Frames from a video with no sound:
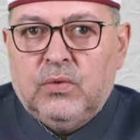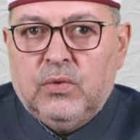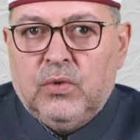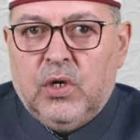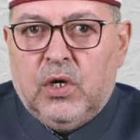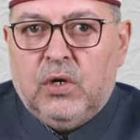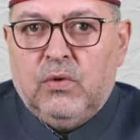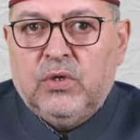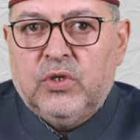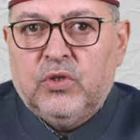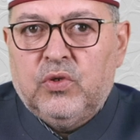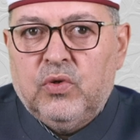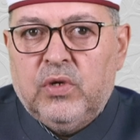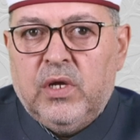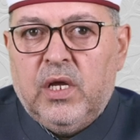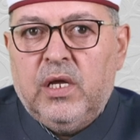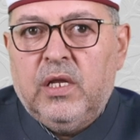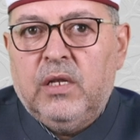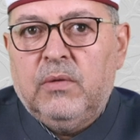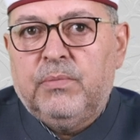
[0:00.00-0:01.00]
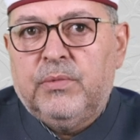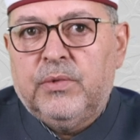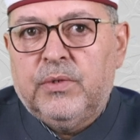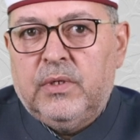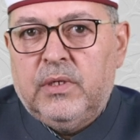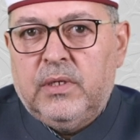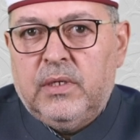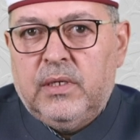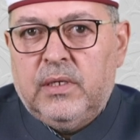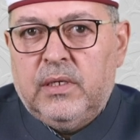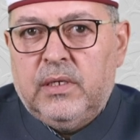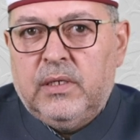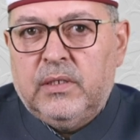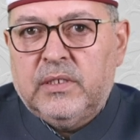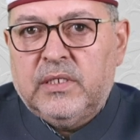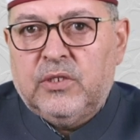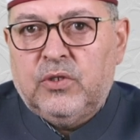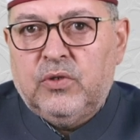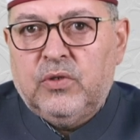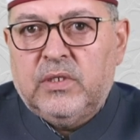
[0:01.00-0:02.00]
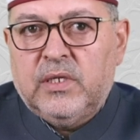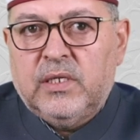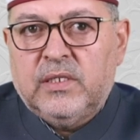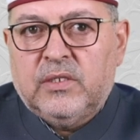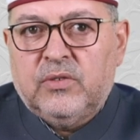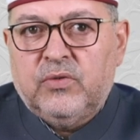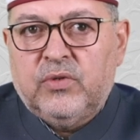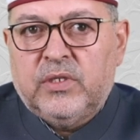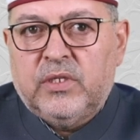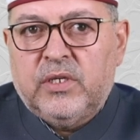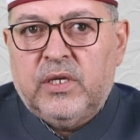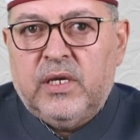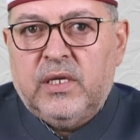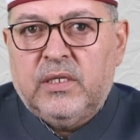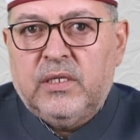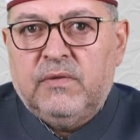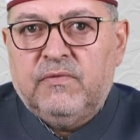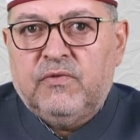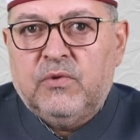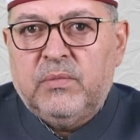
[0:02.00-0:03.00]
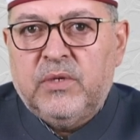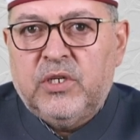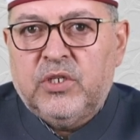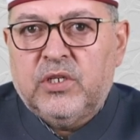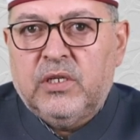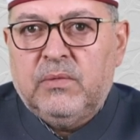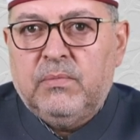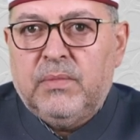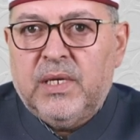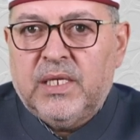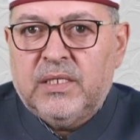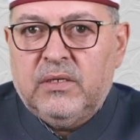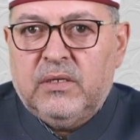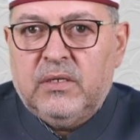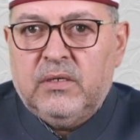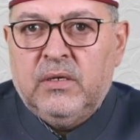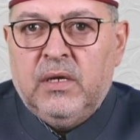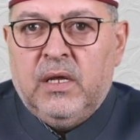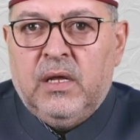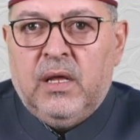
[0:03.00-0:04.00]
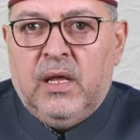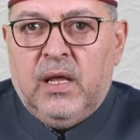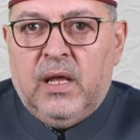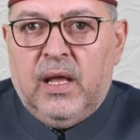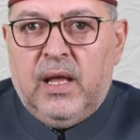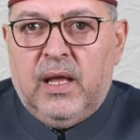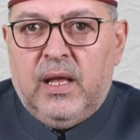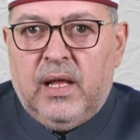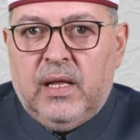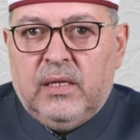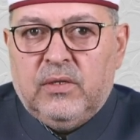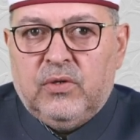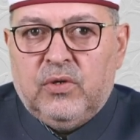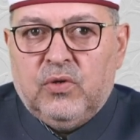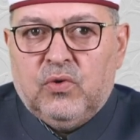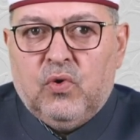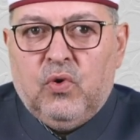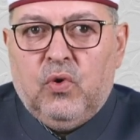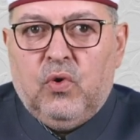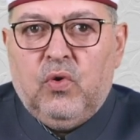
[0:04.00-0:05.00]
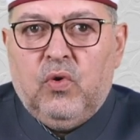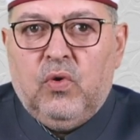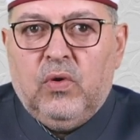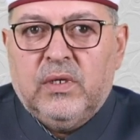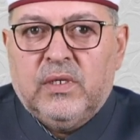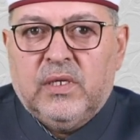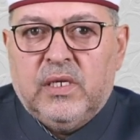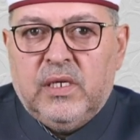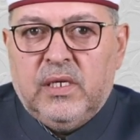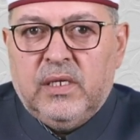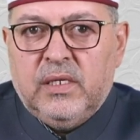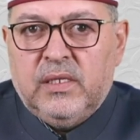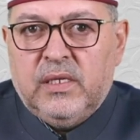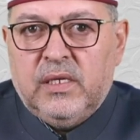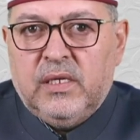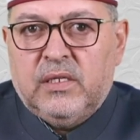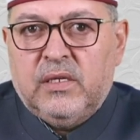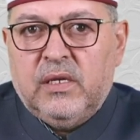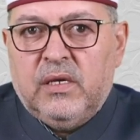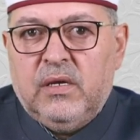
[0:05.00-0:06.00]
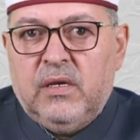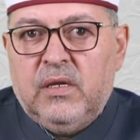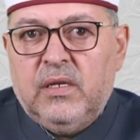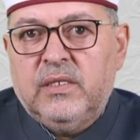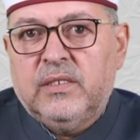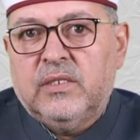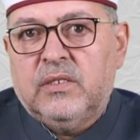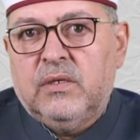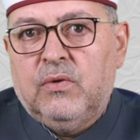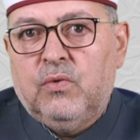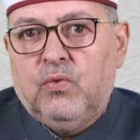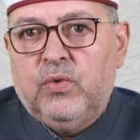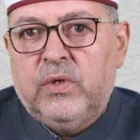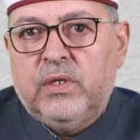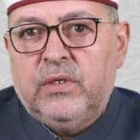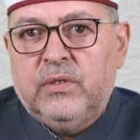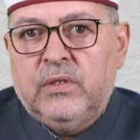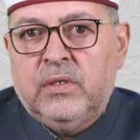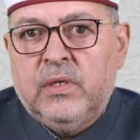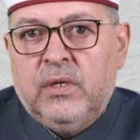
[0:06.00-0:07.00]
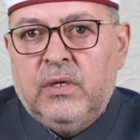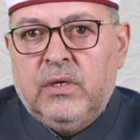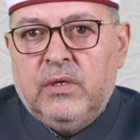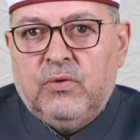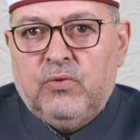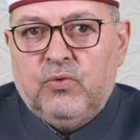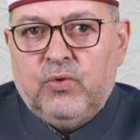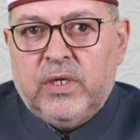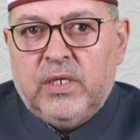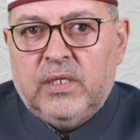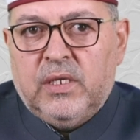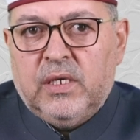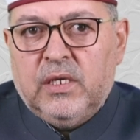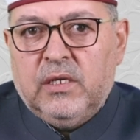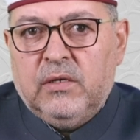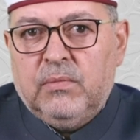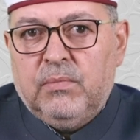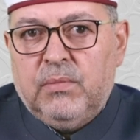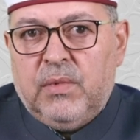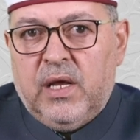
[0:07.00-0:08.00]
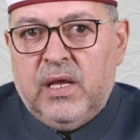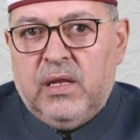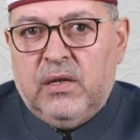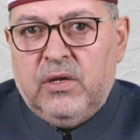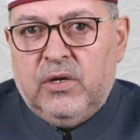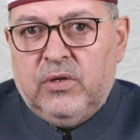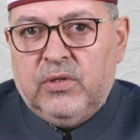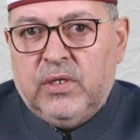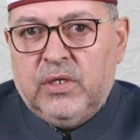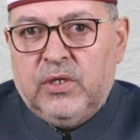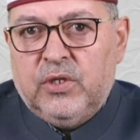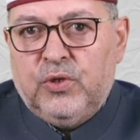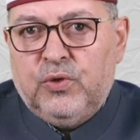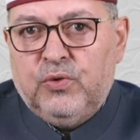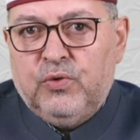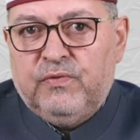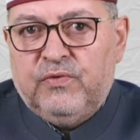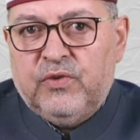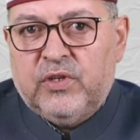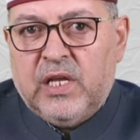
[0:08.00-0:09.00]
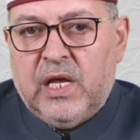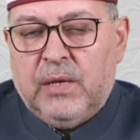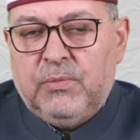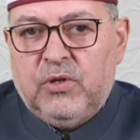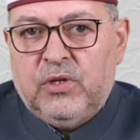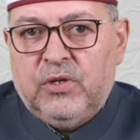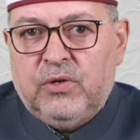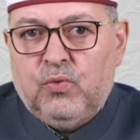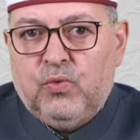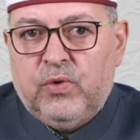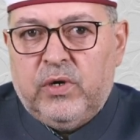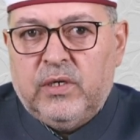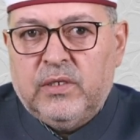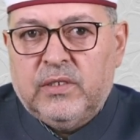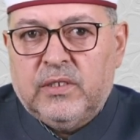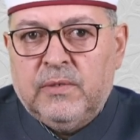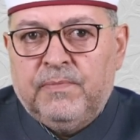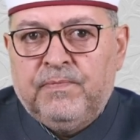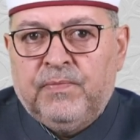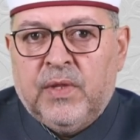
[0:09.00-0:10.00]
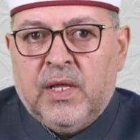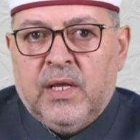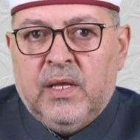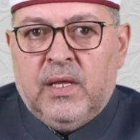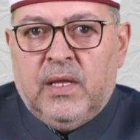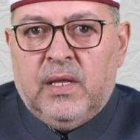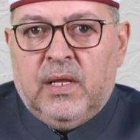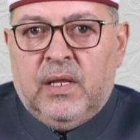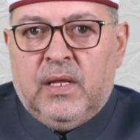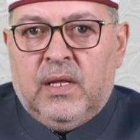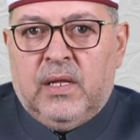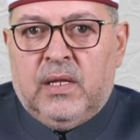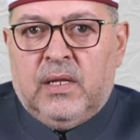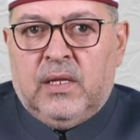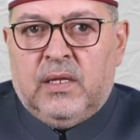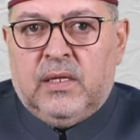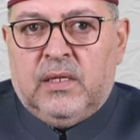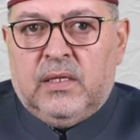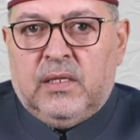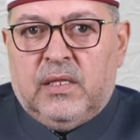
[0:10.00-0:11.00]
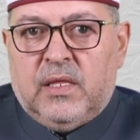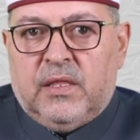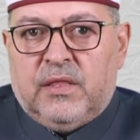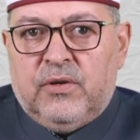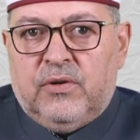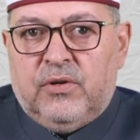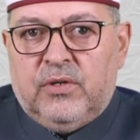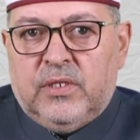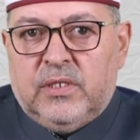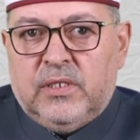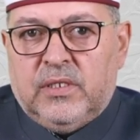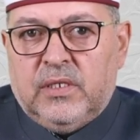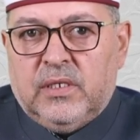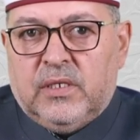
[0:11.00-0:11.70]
going to help students to retain information better and recall key details when reading by learning new vocabulary words. The third is